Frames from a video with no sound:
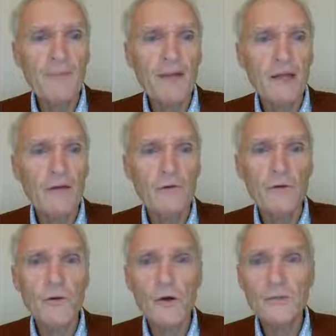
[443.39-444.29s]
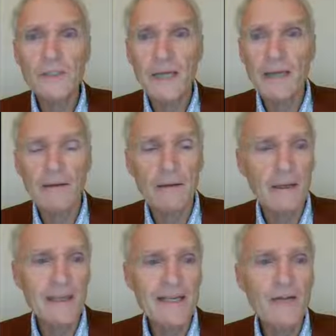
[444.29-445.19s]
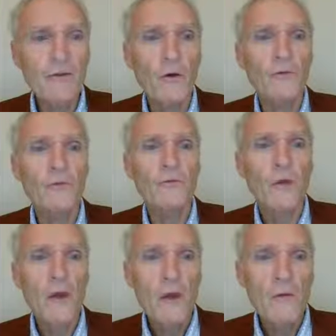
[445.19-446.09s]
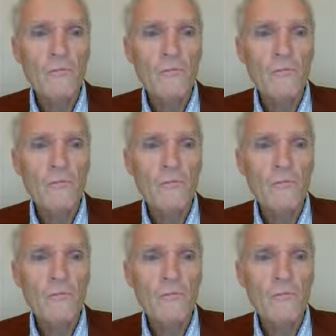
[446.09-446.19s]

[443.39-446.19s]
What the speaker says: uptake of glucose and ketones